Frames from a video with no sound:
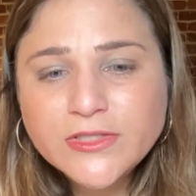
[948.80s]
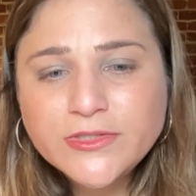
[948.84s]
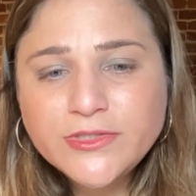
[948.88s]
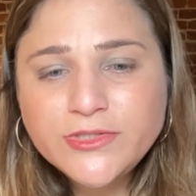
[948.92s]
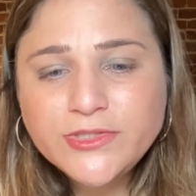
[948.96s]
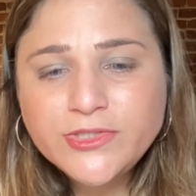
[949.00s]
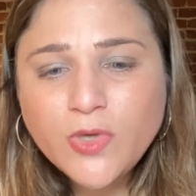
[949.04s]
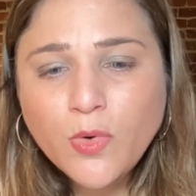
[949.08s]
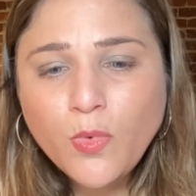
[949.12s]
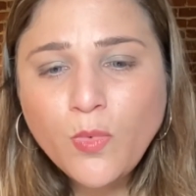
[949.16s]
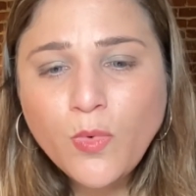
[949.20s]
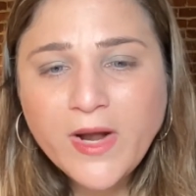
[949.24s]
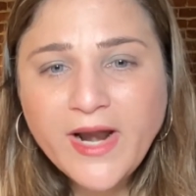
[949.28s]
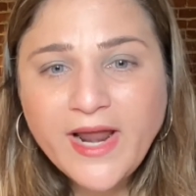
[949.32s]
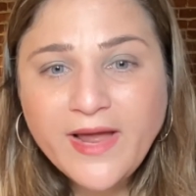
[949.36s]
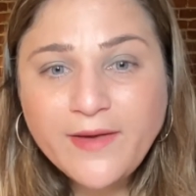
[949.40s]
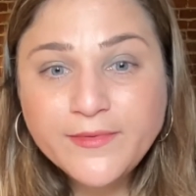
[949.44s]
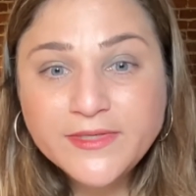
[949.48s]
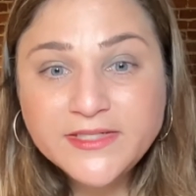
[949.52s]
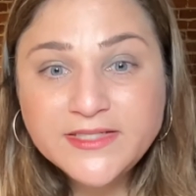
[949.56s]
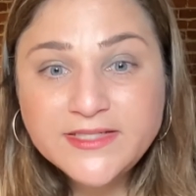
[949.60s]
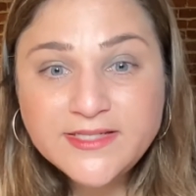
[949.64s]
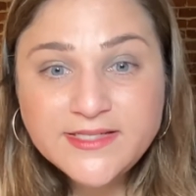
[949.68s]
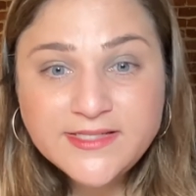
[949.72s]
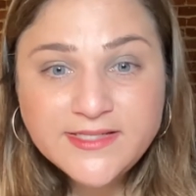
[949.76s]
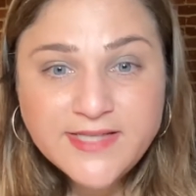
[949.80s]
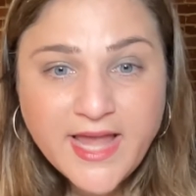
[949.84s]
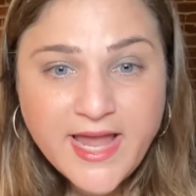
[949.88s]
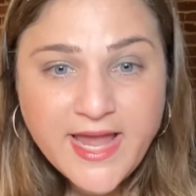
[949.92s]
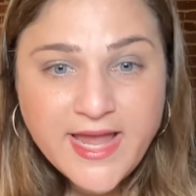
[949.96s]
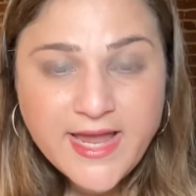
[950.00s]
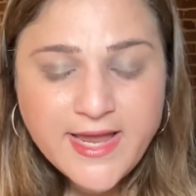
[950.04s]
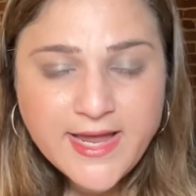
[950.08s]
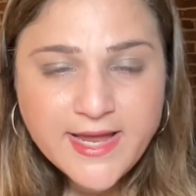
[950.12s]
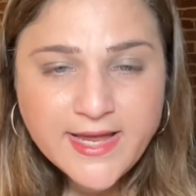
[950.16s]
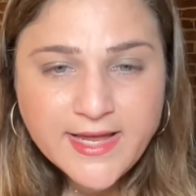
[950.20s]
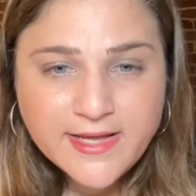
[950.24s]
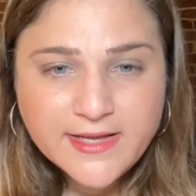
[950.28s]
So what I would
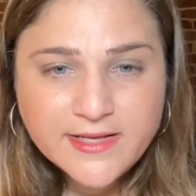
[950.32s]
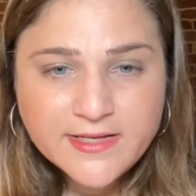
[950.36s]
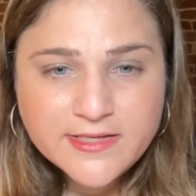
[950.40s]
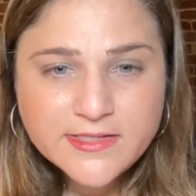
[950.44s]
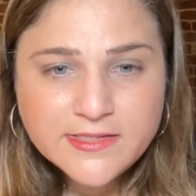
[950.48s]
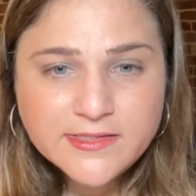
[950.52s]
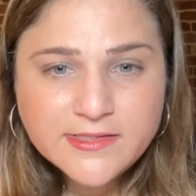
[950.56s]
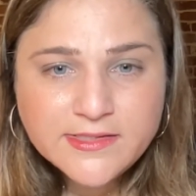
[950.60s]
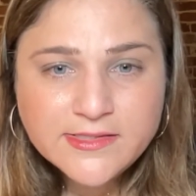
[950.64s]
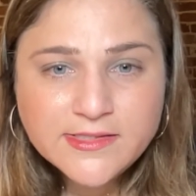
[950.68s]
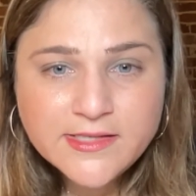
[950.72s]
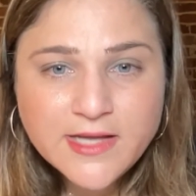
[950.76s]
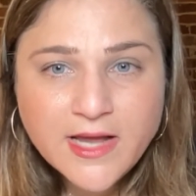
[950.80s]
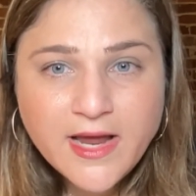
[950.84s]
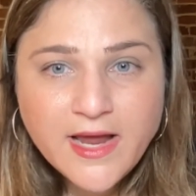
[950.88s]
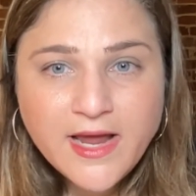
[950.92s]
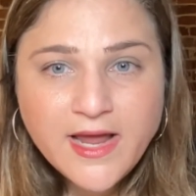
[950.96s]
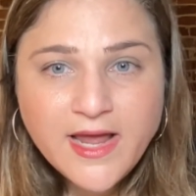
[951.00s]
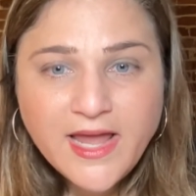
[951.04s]
say is,